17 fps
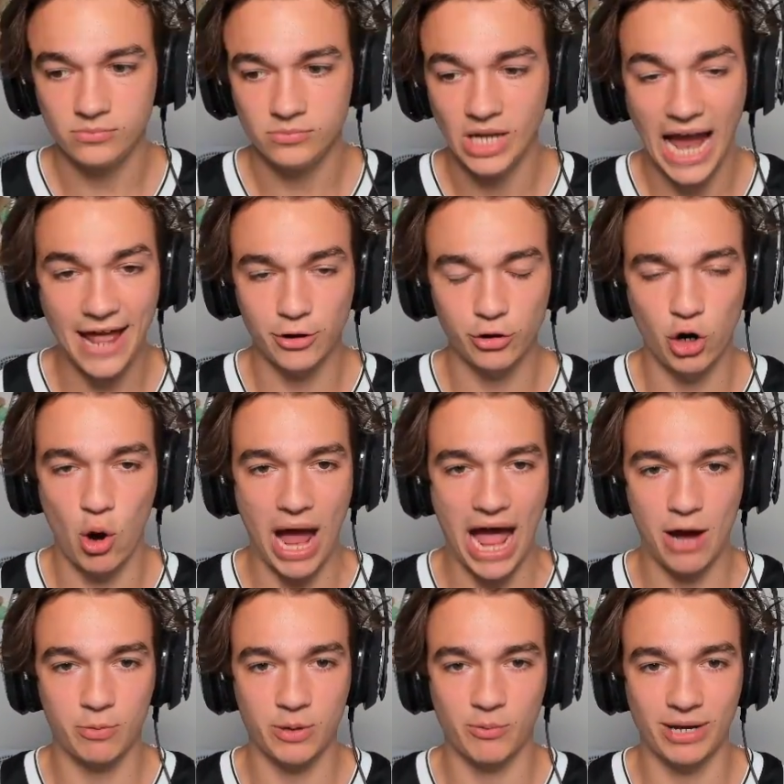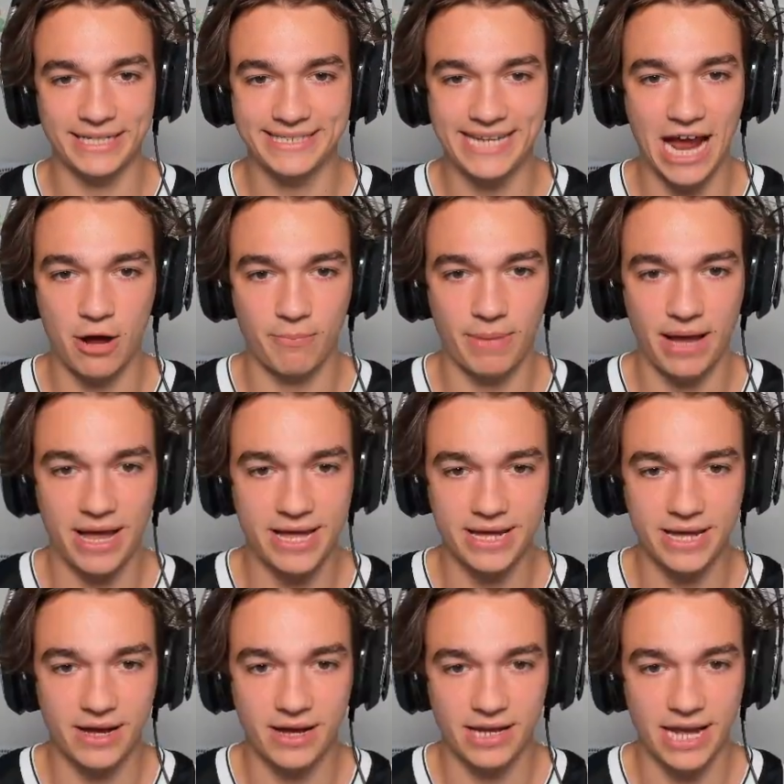I don't know how we went down
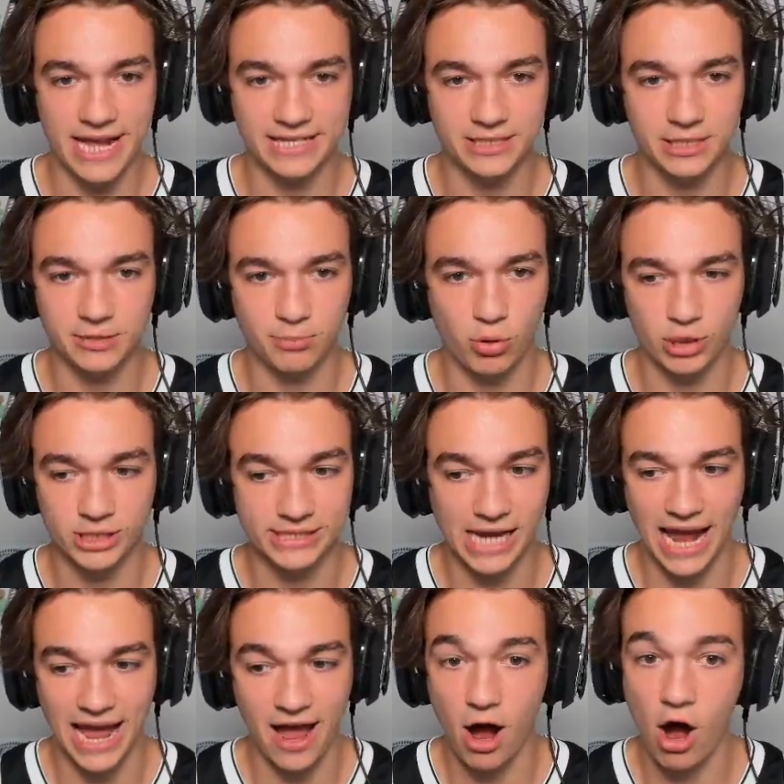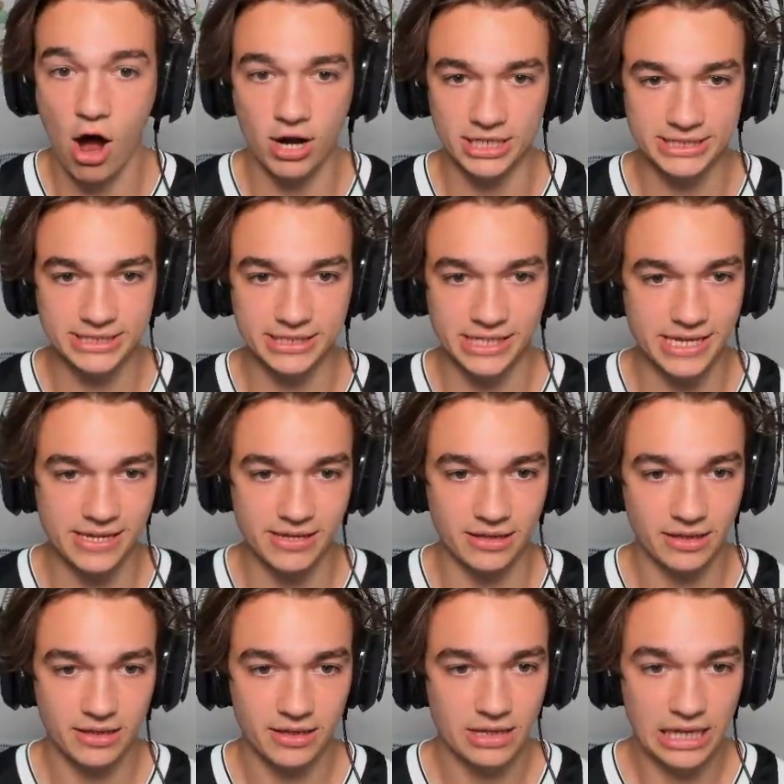by uh, 18 points. I honestly,
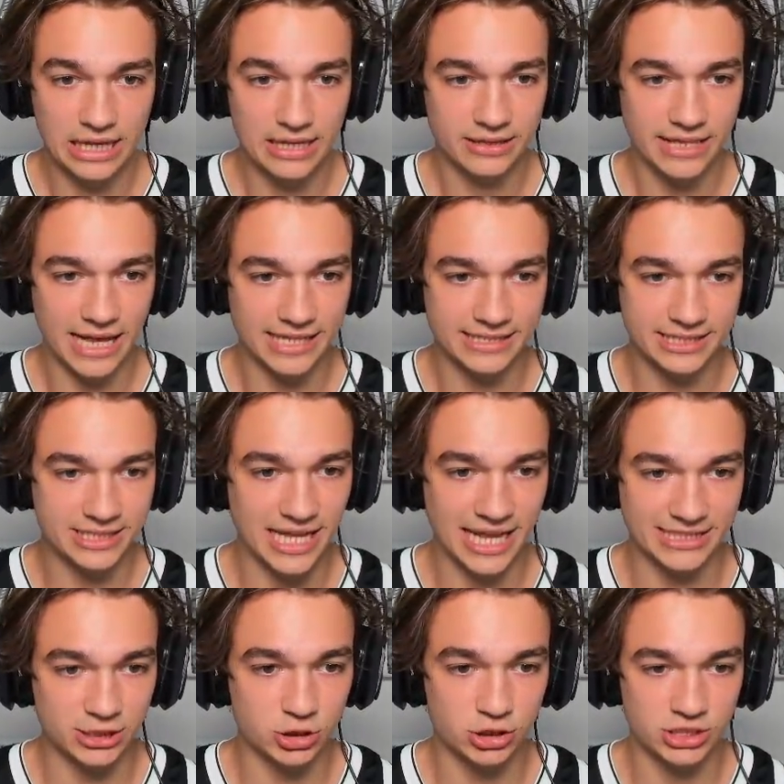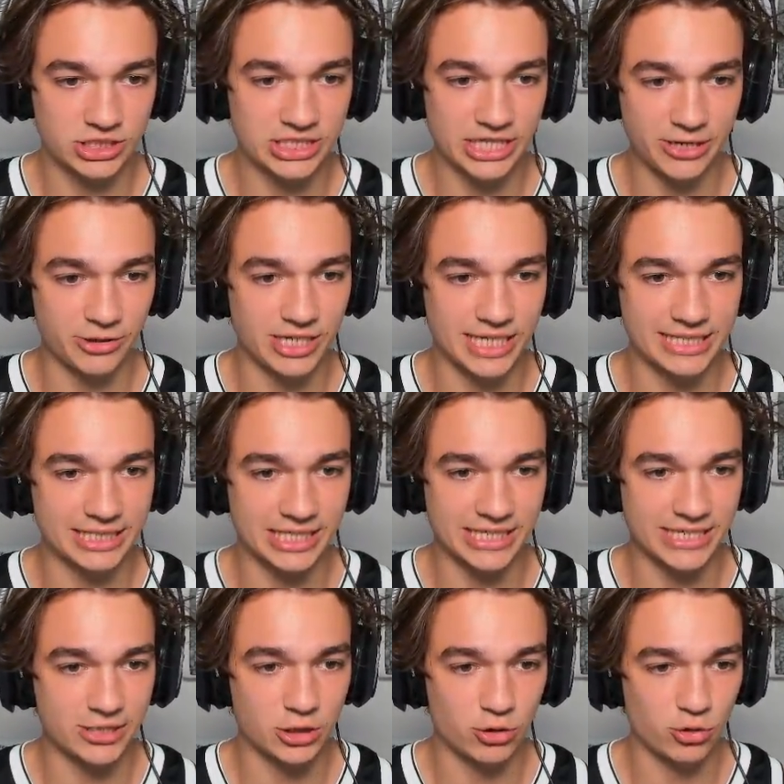that's that's
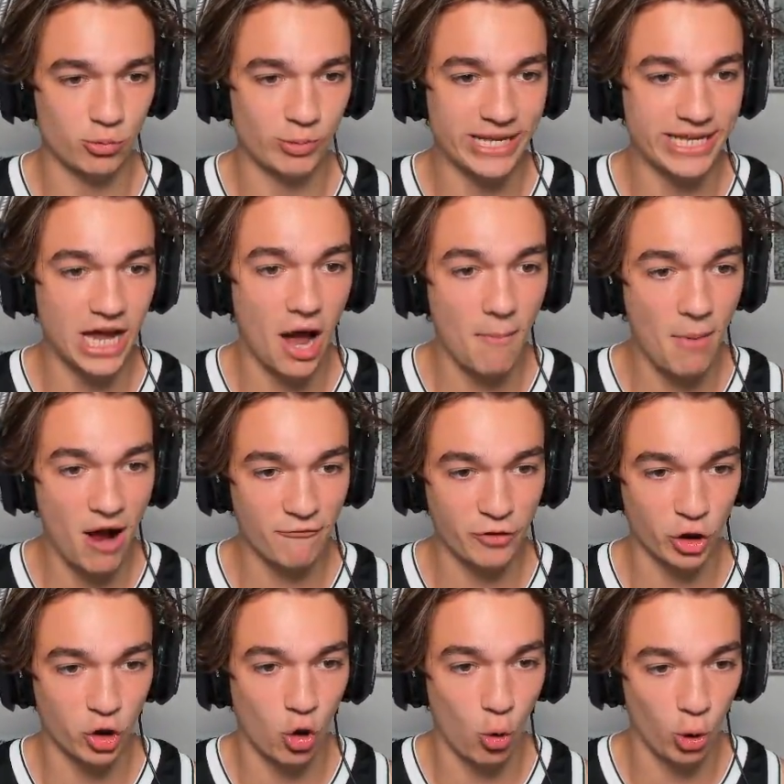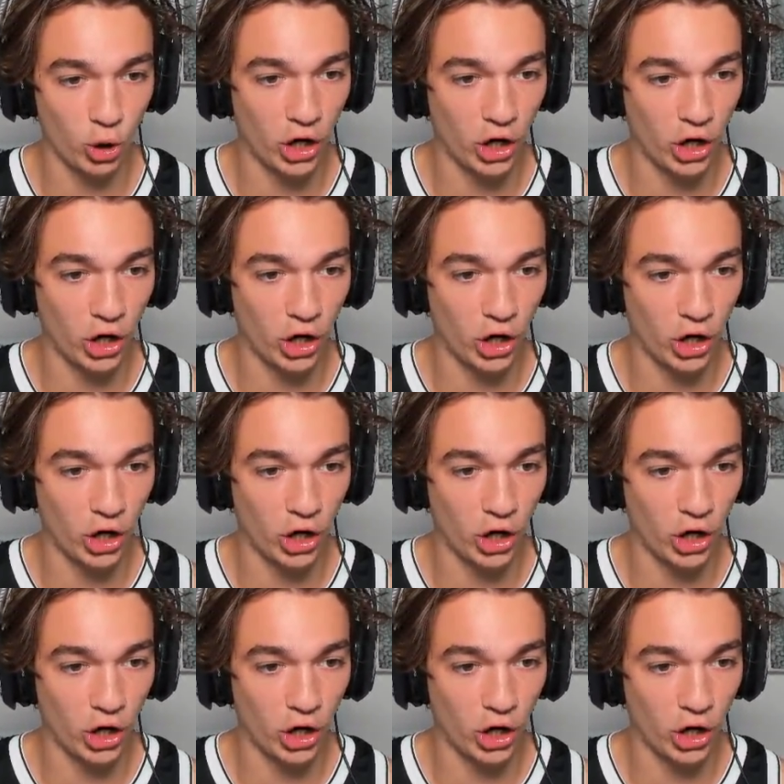seriously, dude. We come off the court